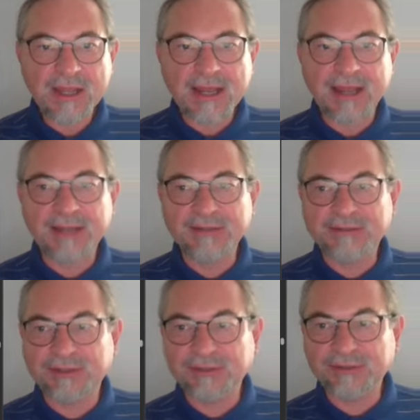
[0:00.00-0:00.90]
and
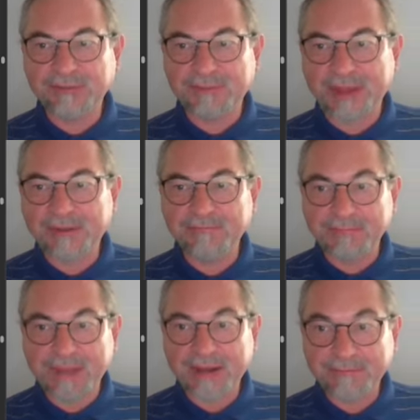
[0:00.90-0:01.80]
uh, the
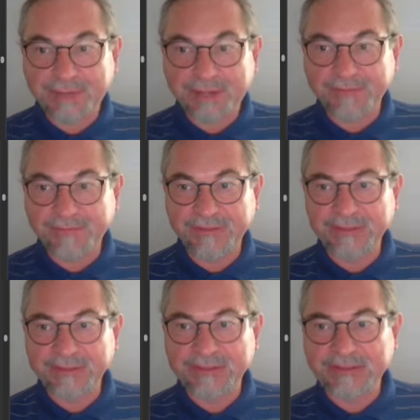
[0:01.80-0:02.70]
main benefit
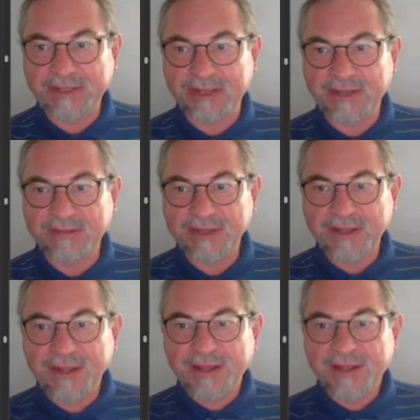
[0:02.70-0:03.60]
is that
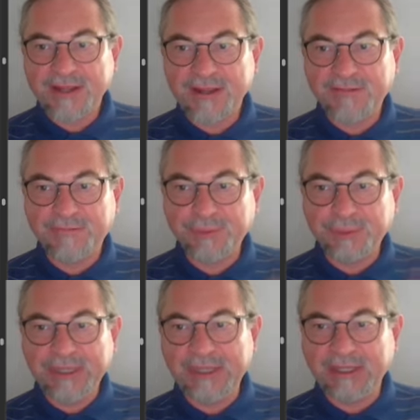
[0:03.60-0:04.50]
if
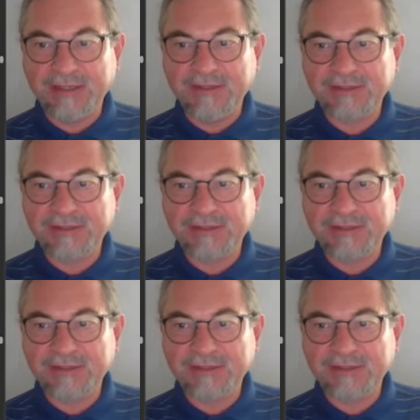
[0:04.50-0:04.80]
we need